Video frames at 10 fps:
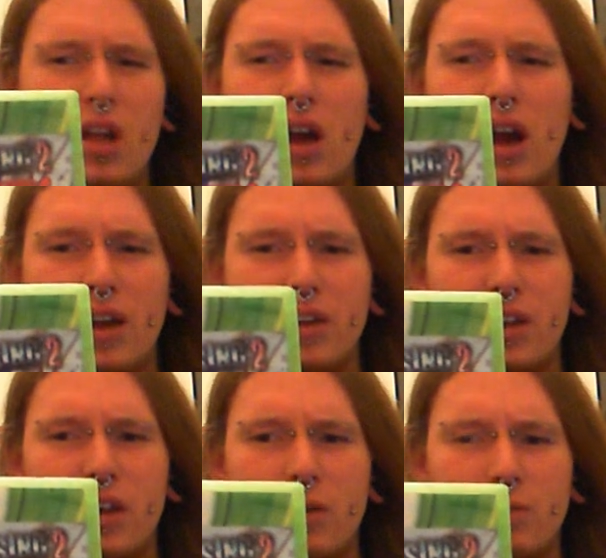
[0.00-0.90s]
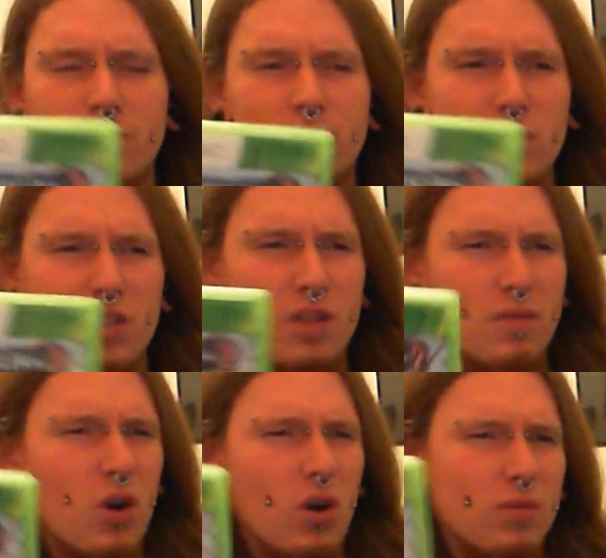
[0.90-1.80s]
and you've
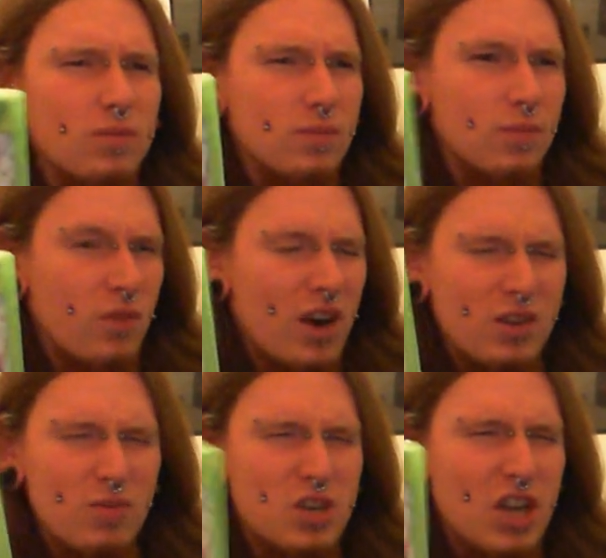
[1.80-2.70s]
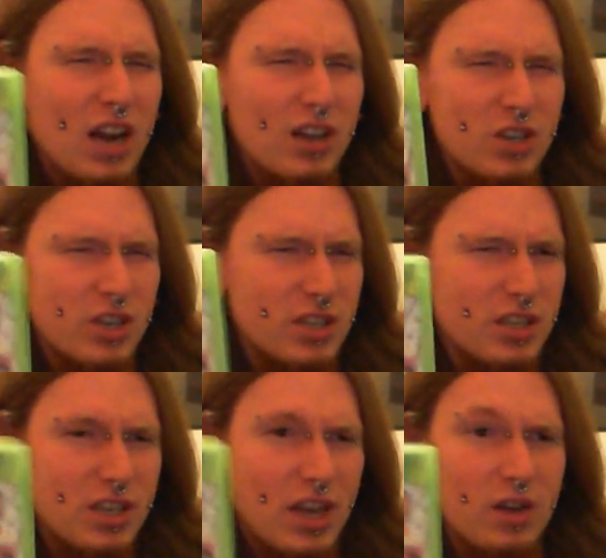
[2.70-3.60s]
got random challenges
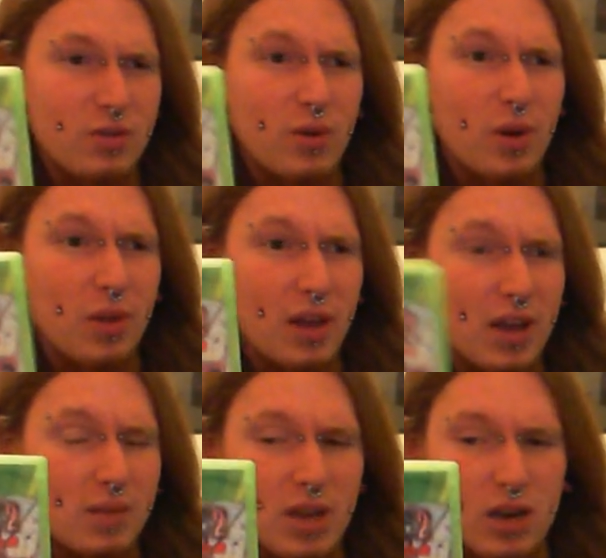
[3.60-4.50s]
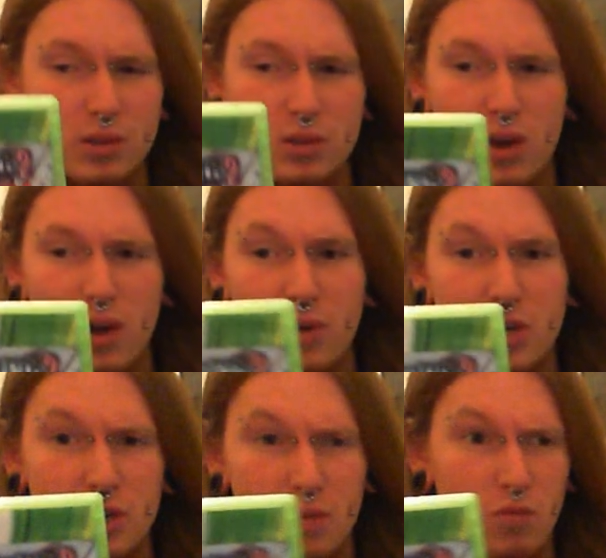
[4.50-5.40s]
scattered throughout the game now as well,
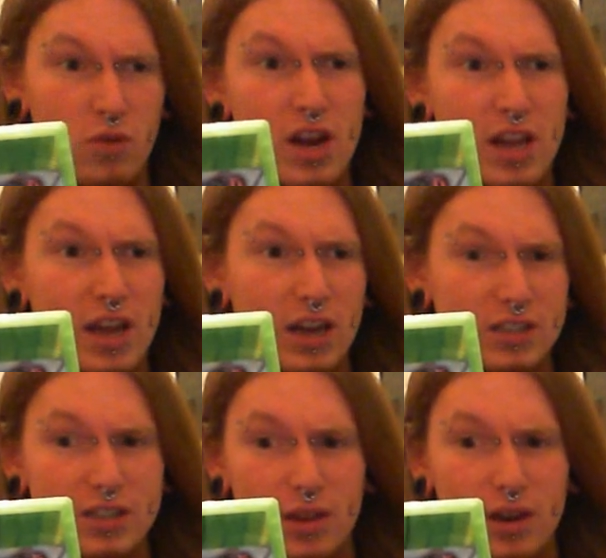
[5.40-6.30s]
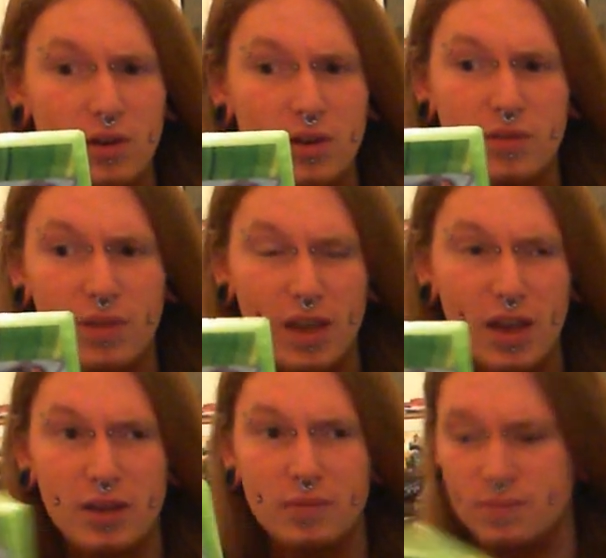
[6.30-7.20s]
which really adds to the life of the
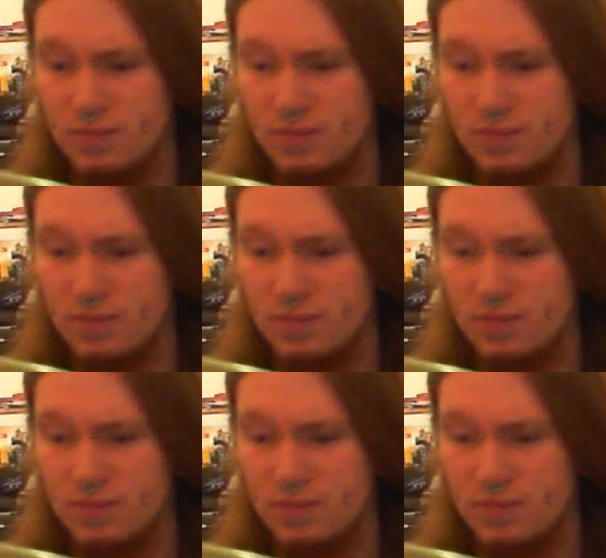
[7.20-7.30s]
game.